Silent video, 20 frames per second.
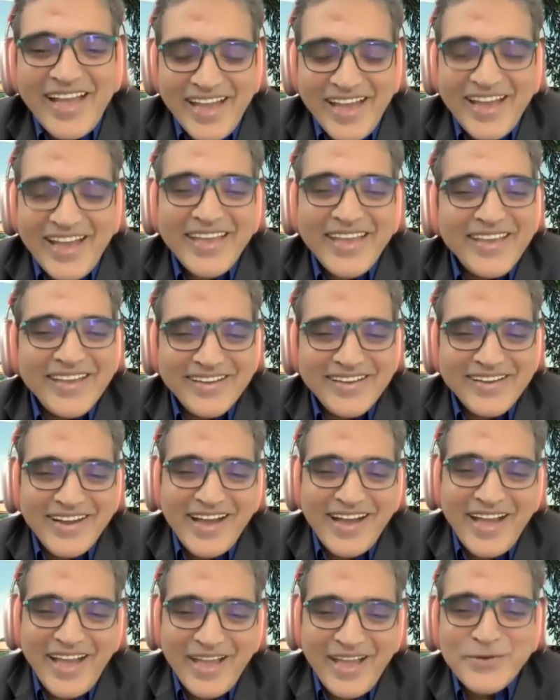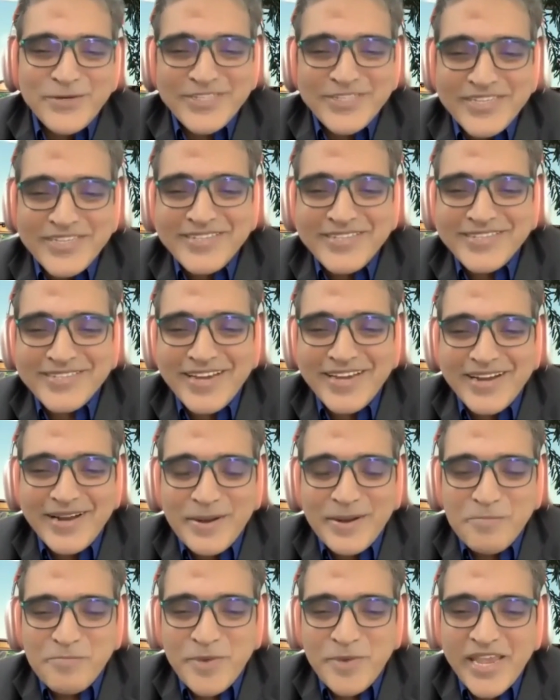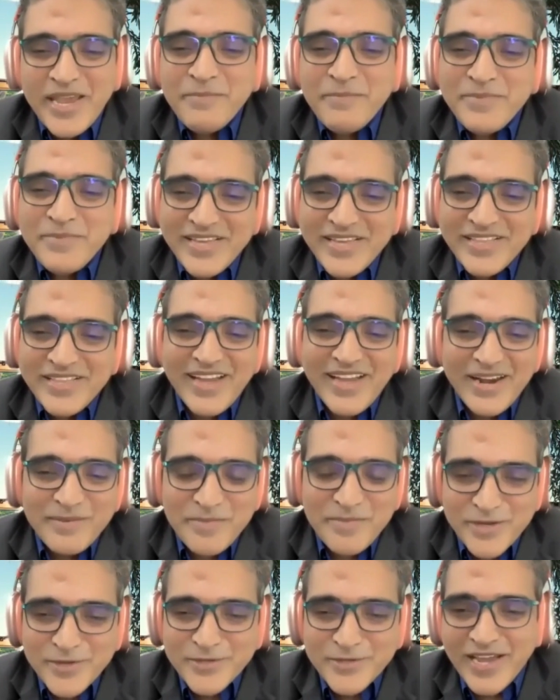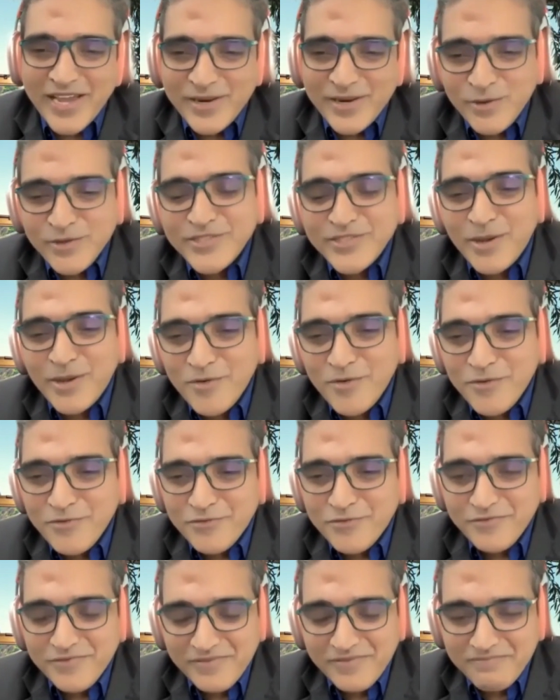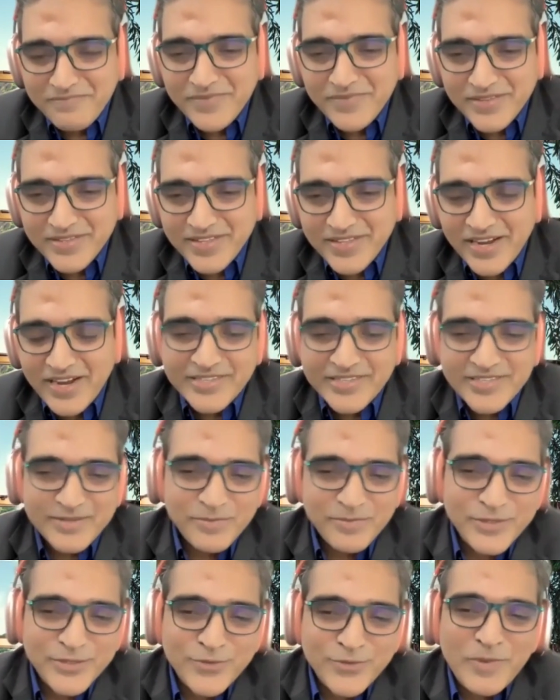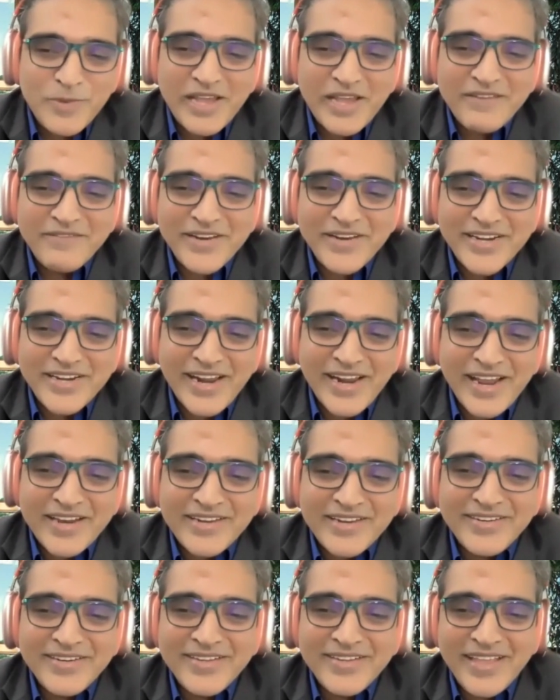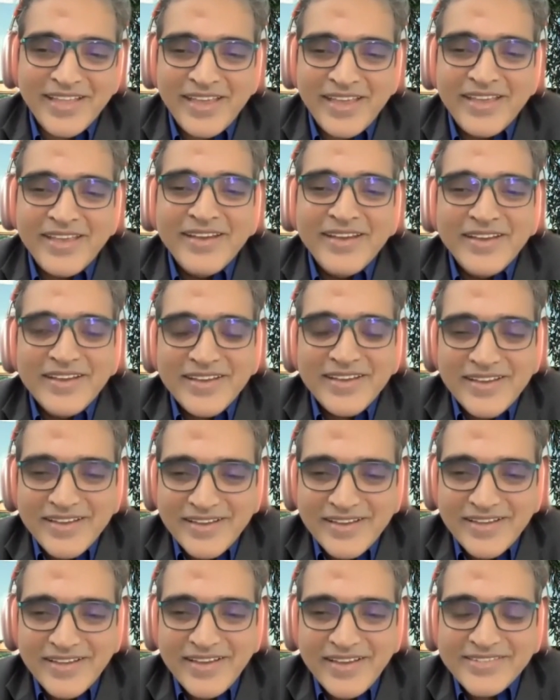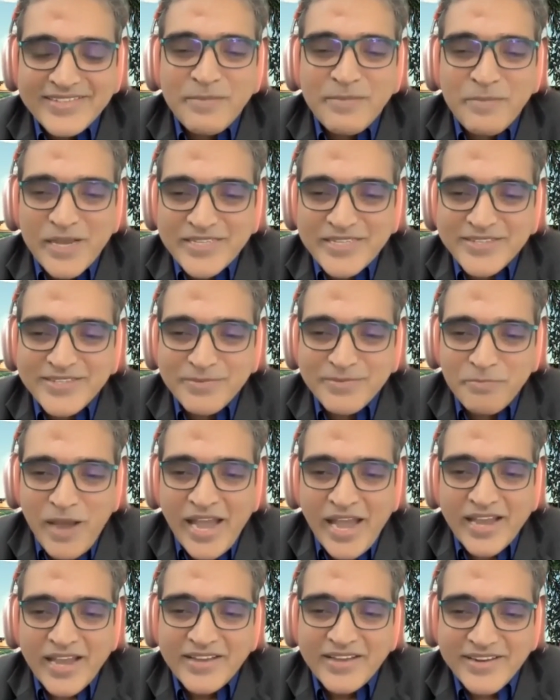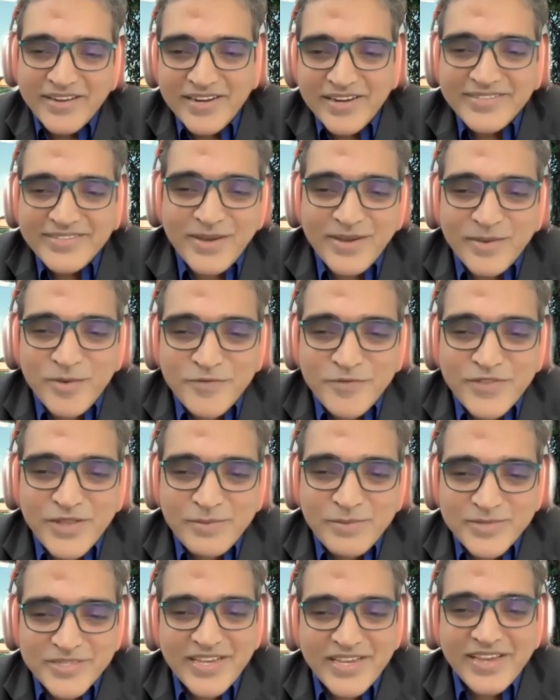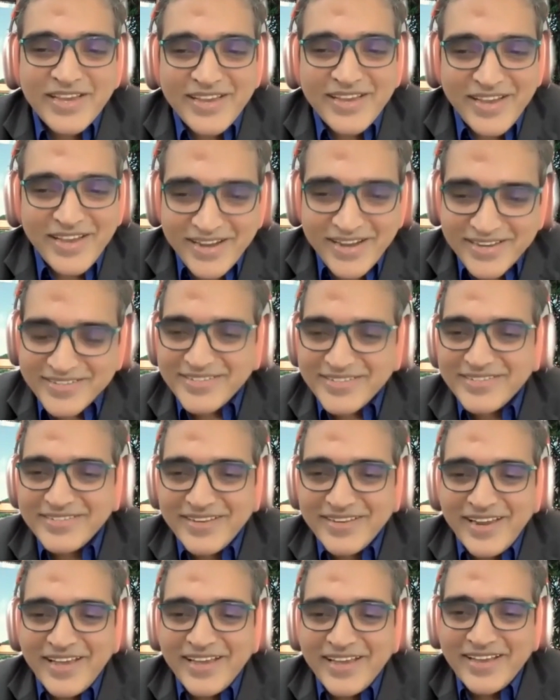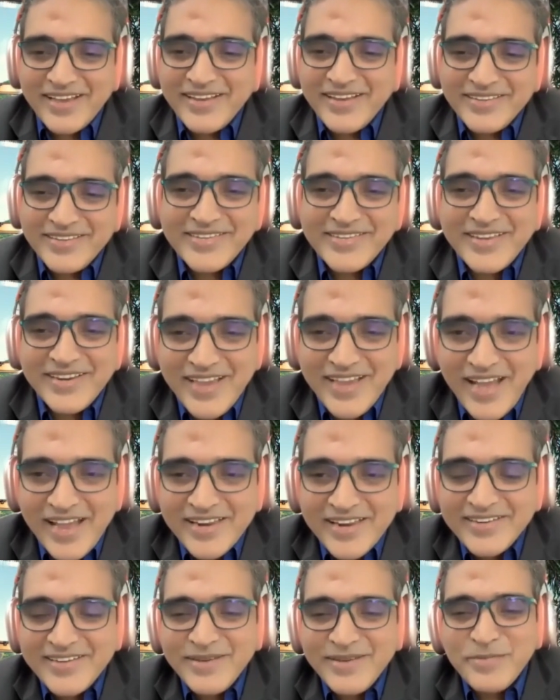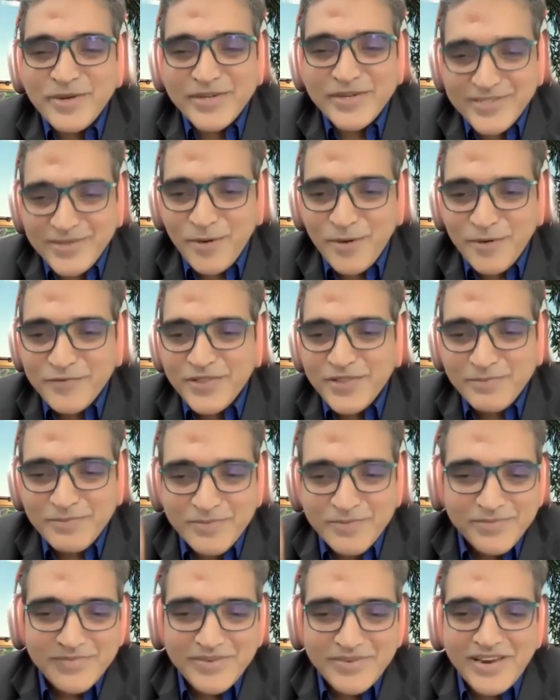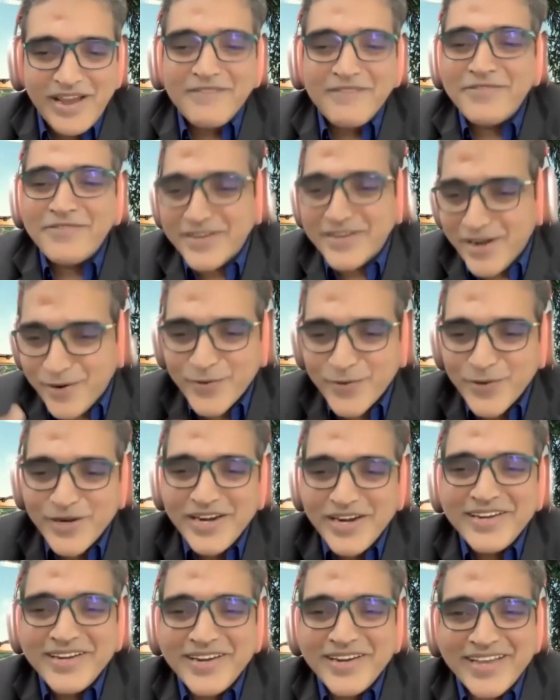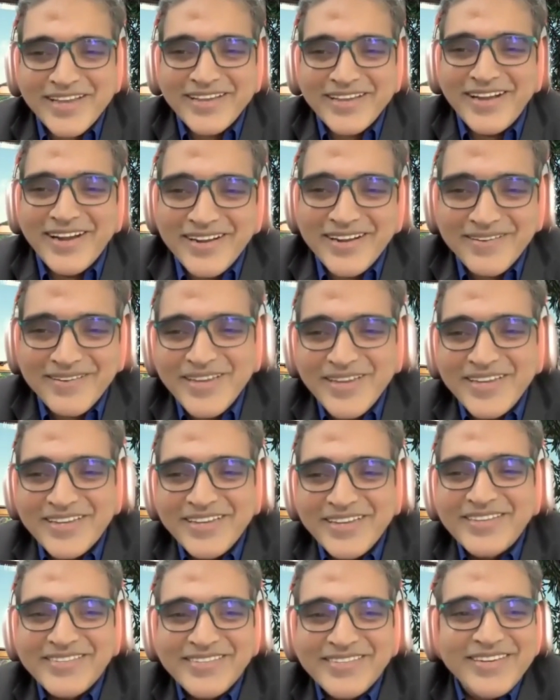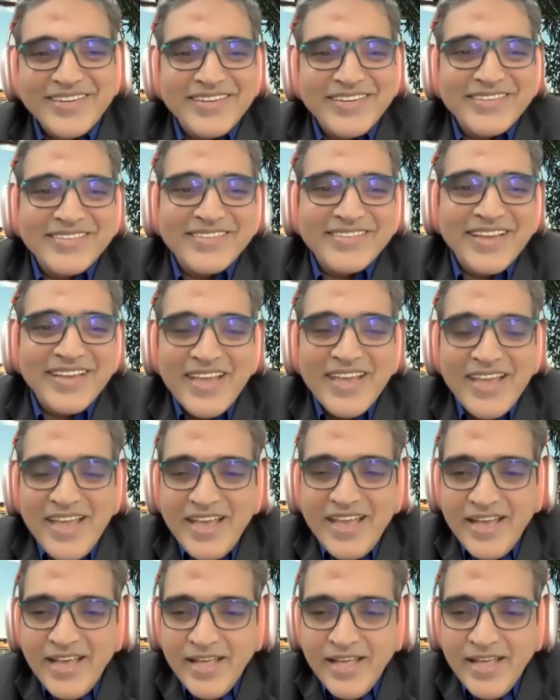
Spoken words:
I was just preempting that, because I know some of the customers whom I have interacted, it's a mixed bag, right? Some of them say, yeah, it's like, it's a reality, but some of them laugh it out, right? Like it's interesting.